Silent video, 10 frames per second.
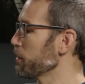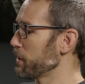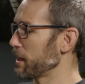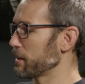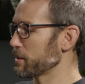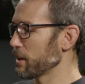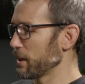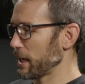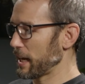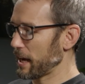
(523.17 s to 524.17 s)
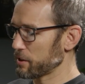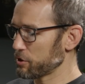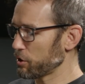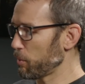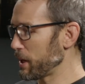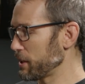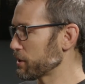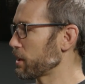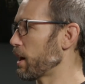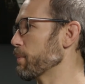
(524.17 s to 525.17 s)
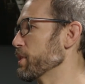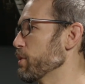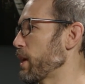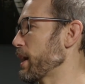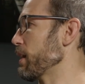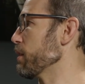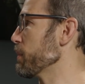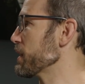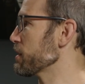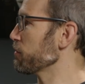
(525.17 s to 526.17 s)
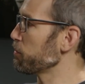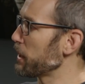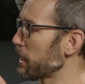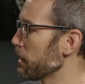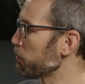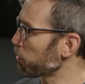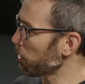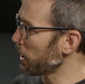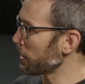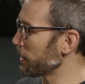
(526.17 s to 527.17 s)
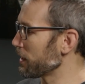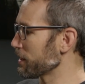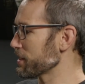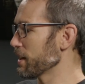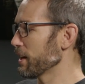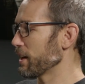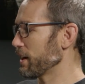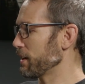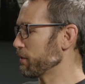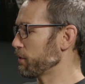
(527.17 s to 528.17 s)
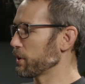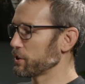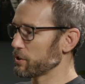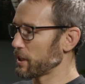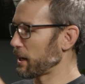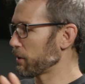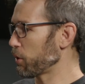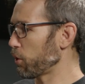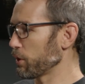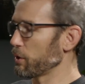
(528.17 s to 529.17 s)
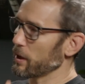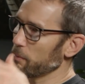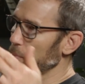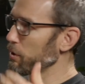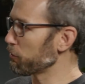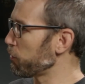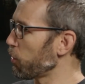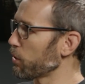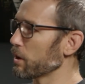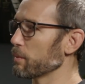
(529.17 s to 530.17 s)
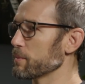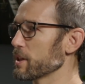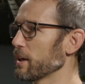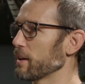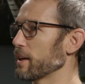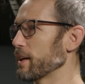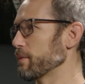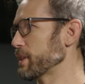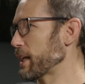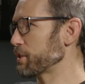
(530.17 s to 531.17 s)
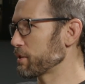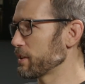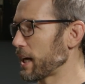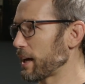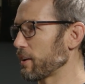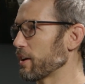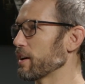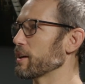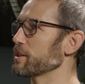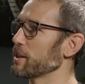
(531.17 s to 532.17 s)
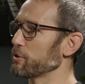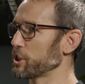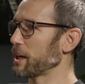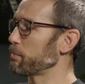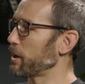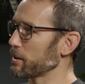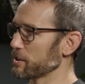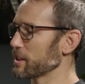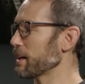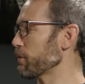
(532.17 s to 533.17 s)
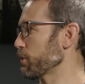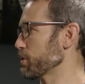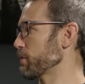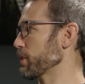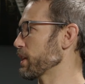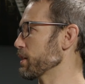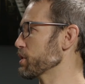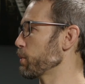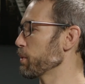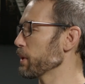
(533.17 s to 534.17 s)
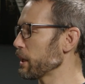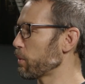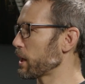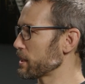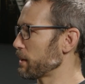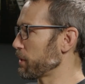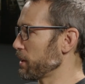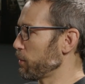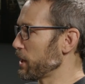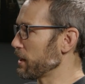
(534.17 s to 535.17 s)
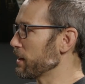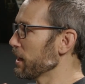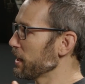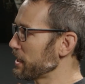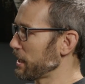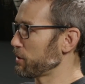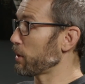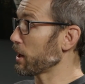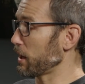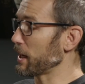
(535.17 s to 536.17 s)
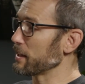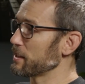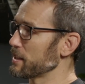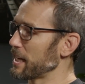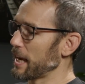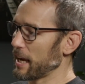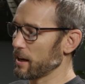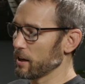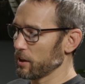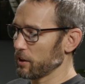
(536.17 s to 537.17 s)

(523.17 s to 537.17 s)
because it has so many just common UI elements of picking products, of just kind of the whole input forms, touch dialogues, check boxes, kind of all those different things. So we really wanted something that we could take to our clients and say, hey,